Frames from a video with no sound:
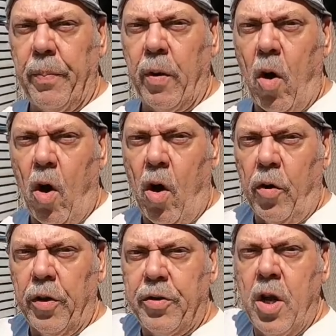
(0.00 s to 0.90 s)
keeping
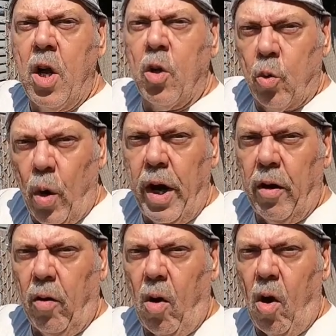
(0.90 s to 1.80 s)
all the
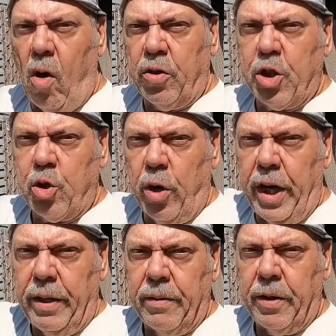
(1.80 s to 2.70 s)
rail all
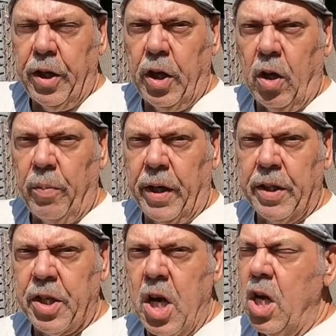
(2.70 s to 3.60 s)
straight, you know,
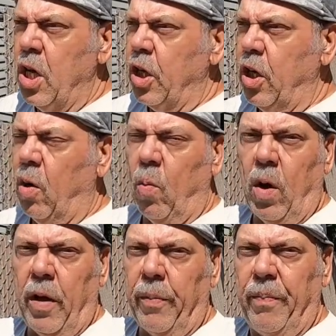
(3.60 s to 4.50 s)
because you don't
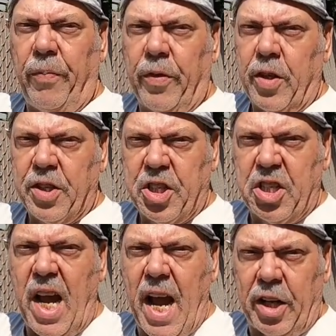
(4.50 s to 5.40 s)
want to
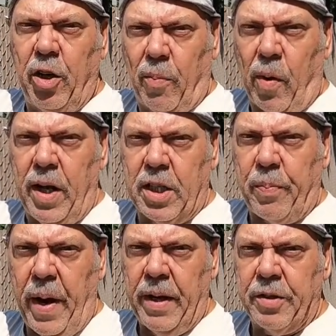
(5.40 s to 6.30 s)
stack your brace
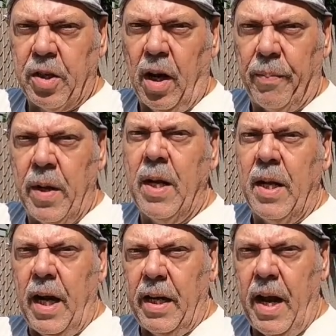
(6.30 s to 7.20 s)
bands up
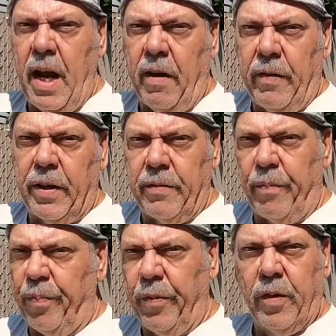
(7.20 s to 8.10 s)
and have it
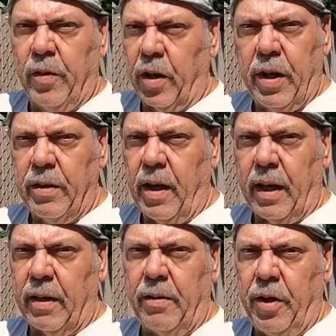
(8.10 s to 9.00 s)
looking
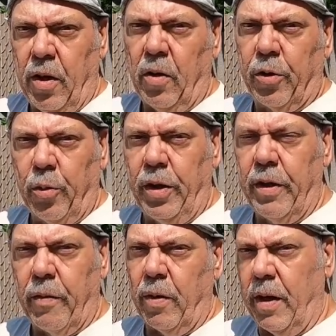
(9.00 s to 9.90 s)
like, you know, three
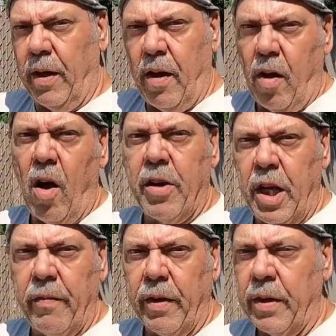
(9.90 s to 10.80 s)
different, uh,
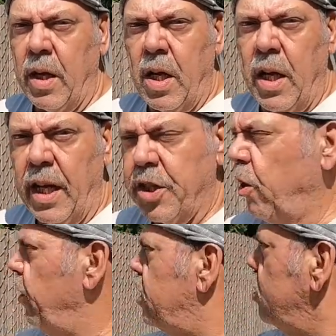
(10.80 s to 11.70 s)
uneven. And
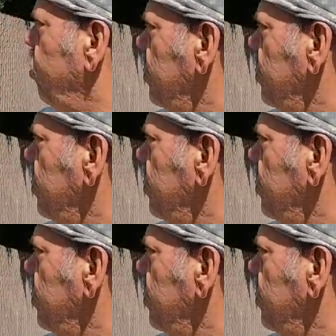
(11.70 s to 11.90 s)
so this is